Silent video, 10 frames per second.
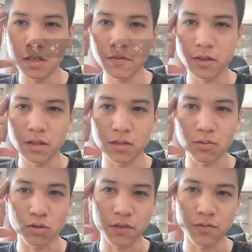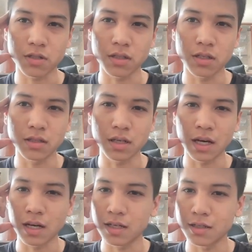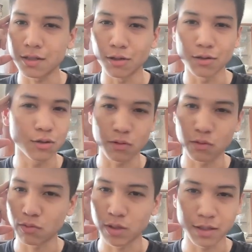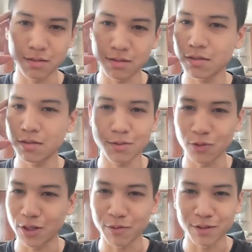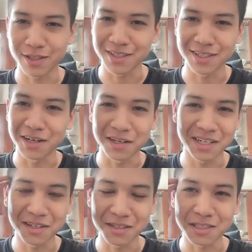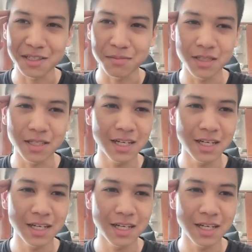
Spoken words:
of the things which I have said, I don't know whatever they are, honestly, but